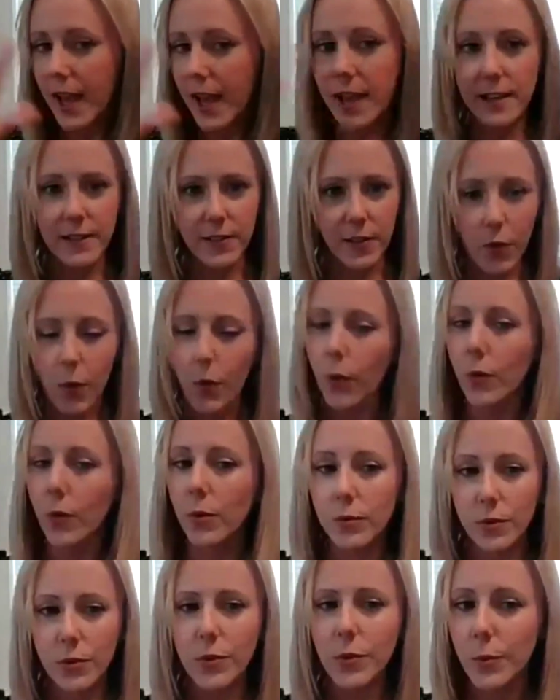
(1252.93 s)
And it's a
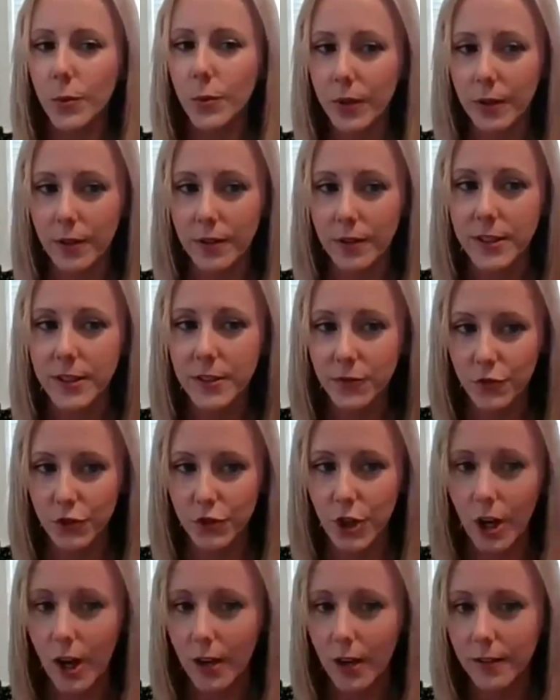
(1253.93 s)
whole new world
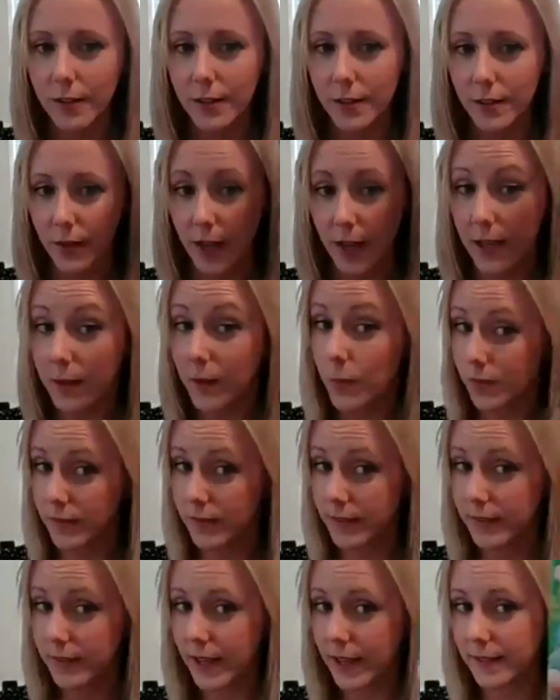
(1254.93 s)
chalk. Okay.
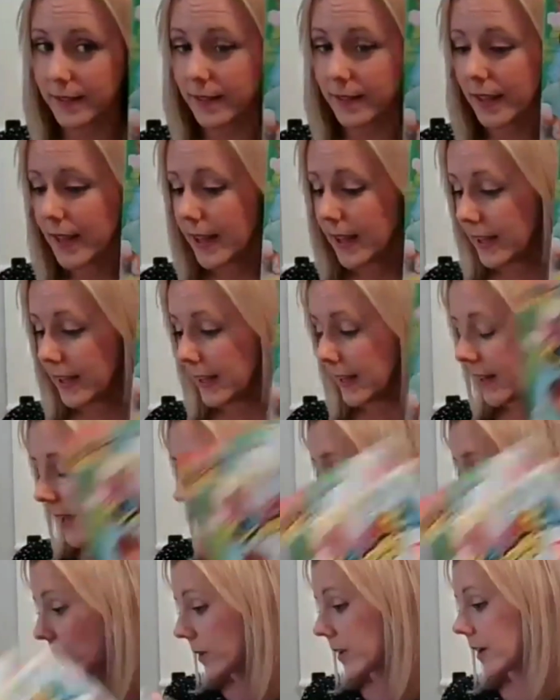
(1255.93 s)
Once again, in
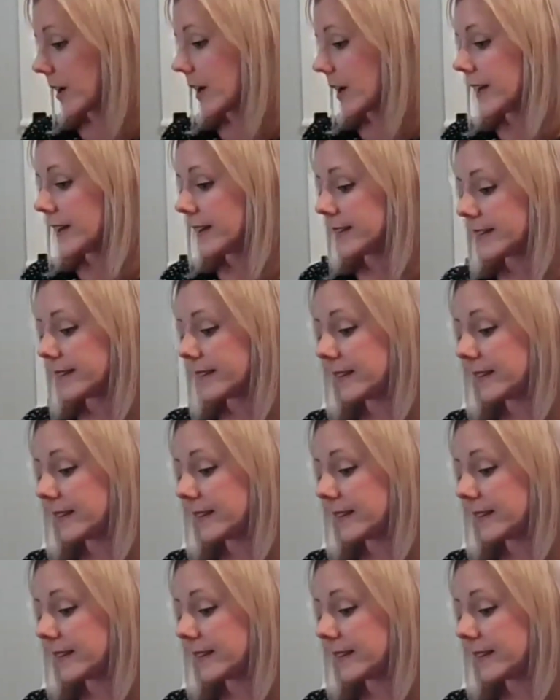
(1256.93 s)
our